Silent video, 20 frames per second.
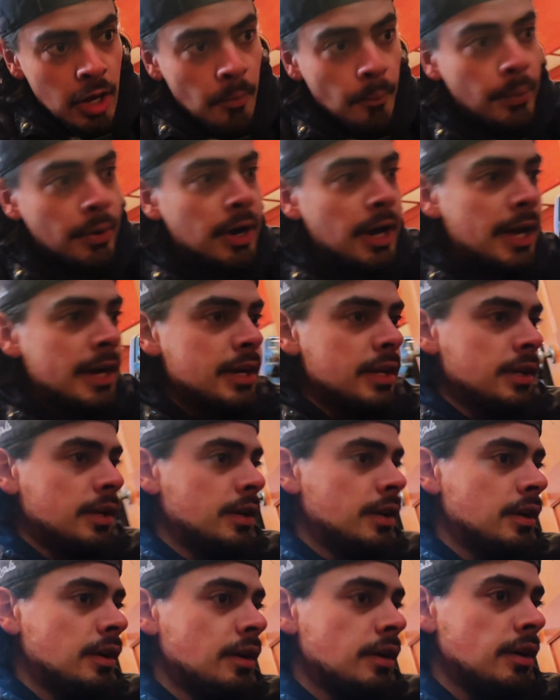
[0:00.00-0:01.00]
But
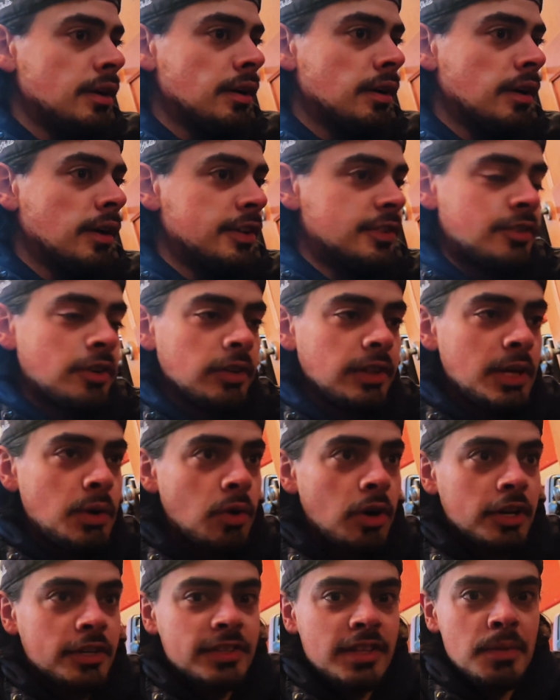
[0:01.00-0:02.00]
it certainly
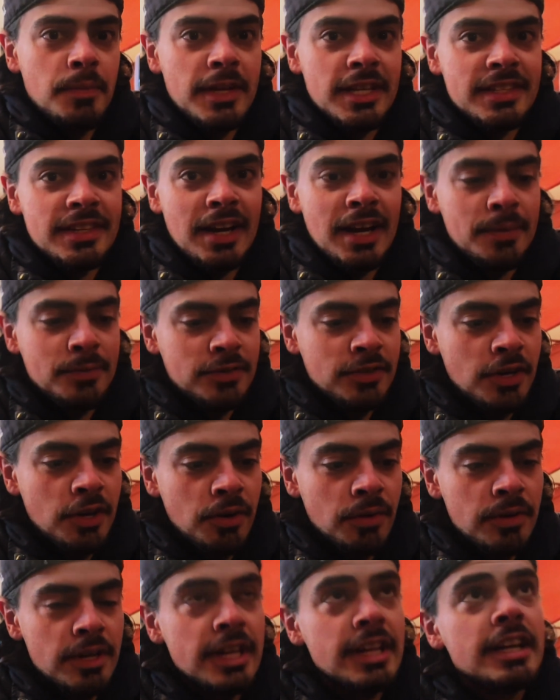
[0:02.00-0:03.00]
works in the meantime. So.